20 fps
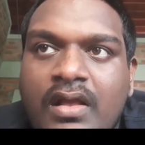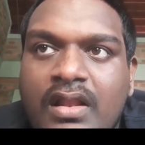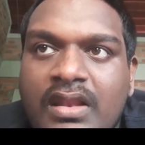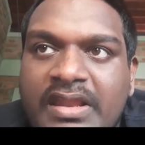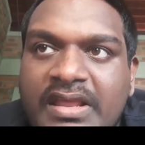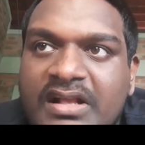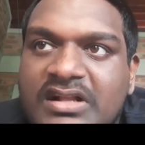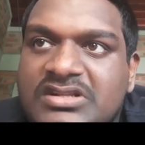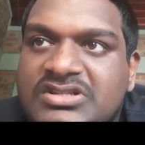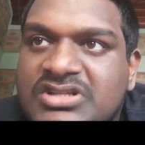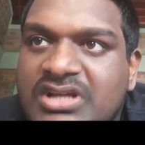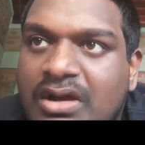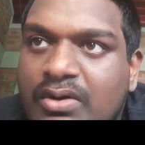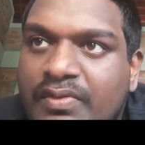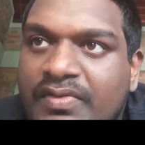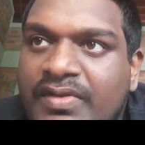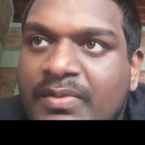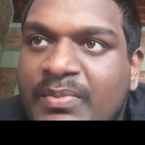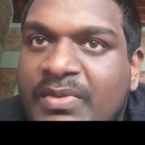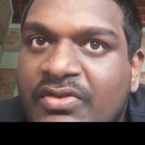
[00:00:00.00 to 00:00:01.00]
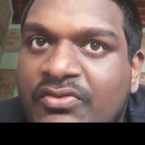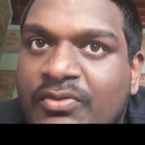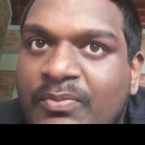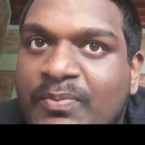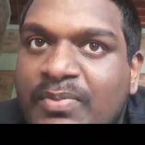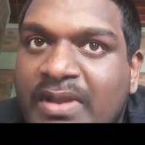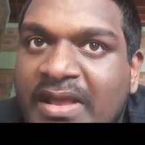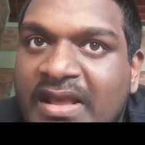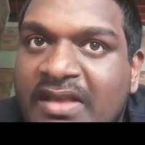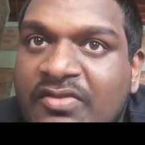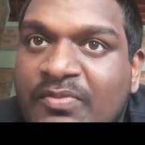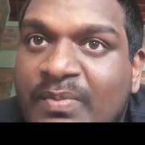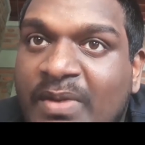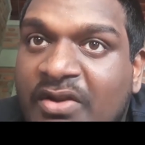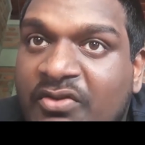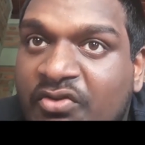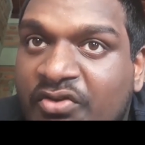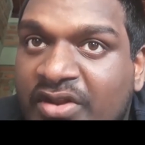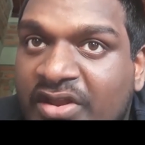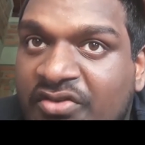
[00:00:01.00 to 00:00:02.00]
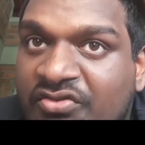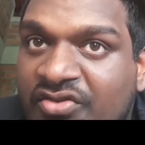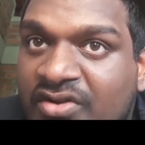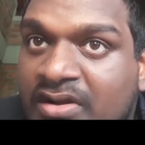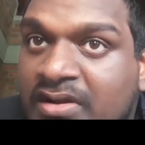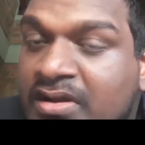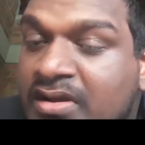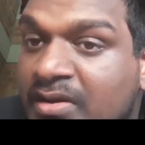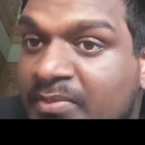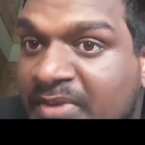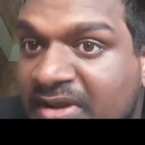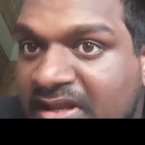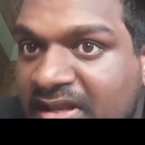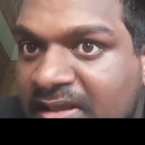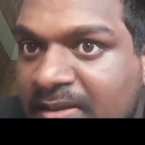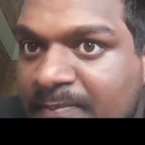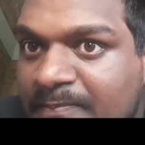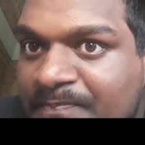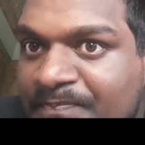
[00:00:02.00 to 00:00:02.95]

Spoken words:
legal Chavism is replaced by judicial committee.